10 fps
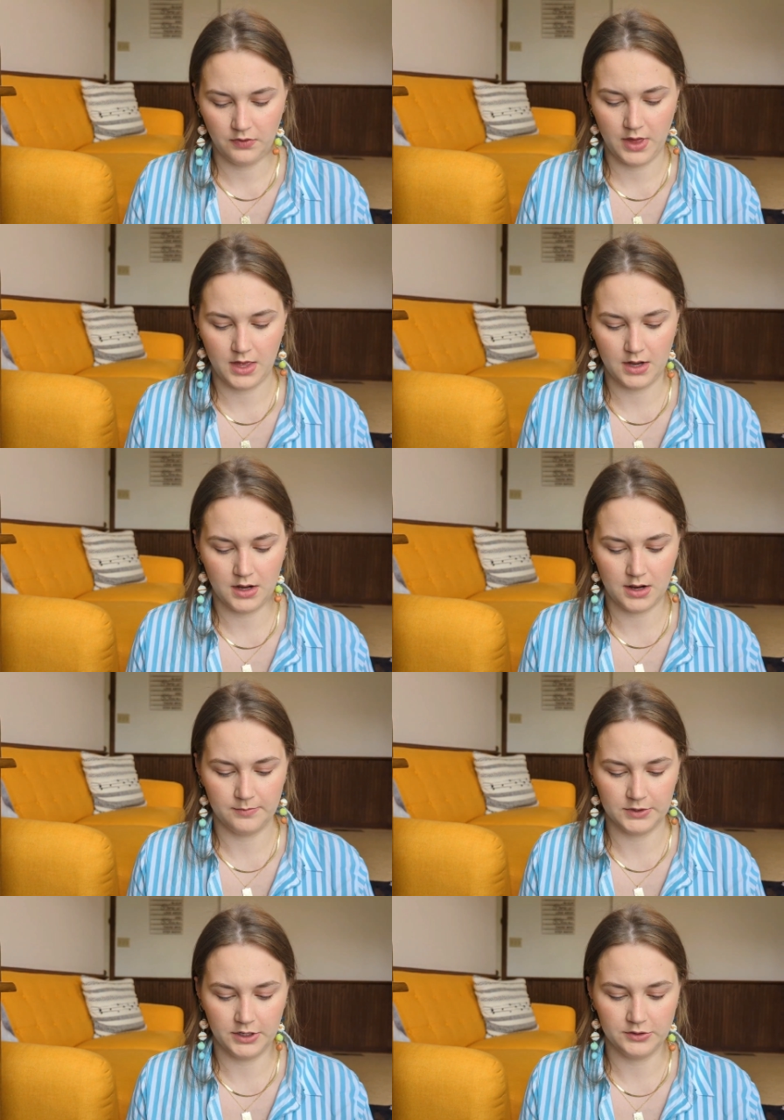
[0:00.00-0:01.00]
Then
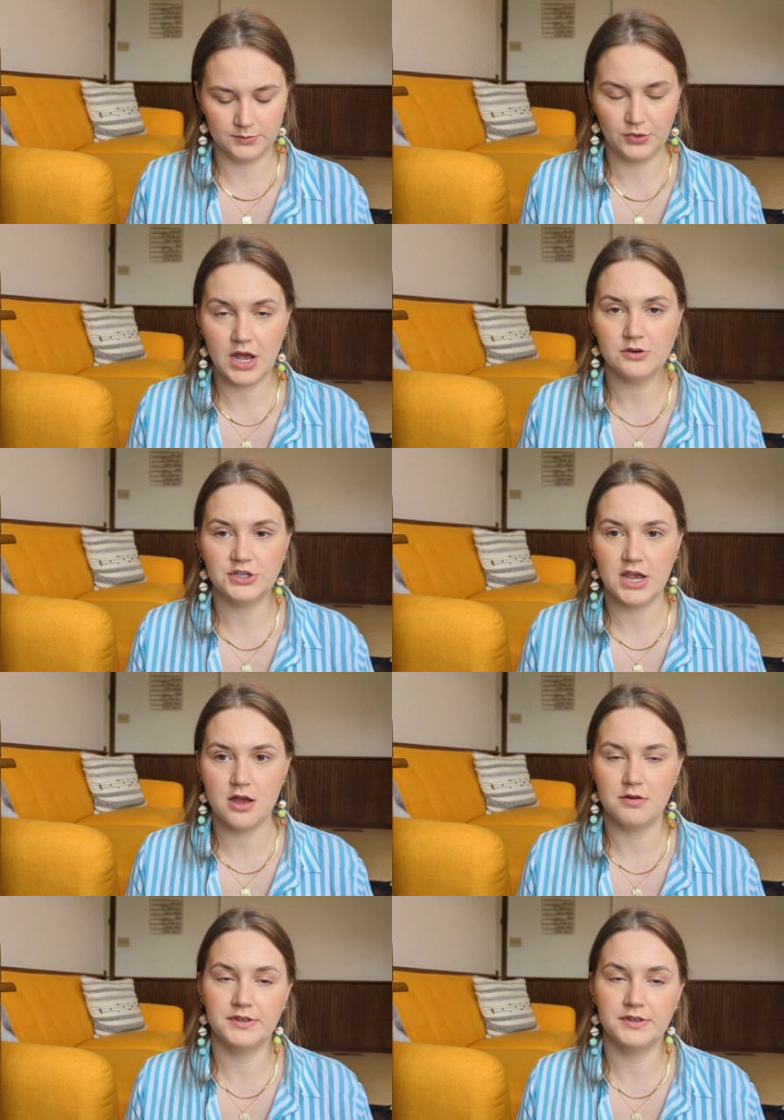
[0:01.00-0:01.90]
I'm gonna use brow gel.